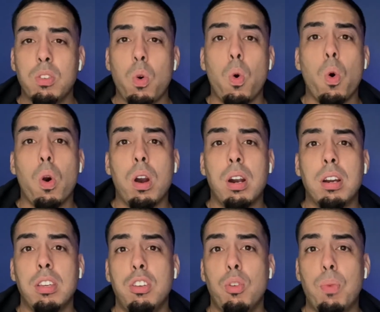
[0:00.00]
or
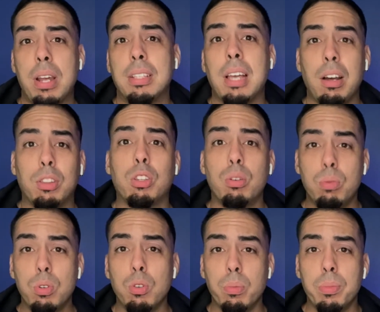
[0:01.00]
you rent out the
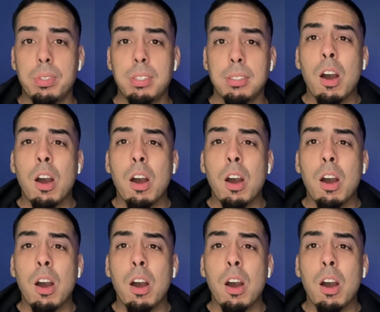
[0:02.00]
rooms.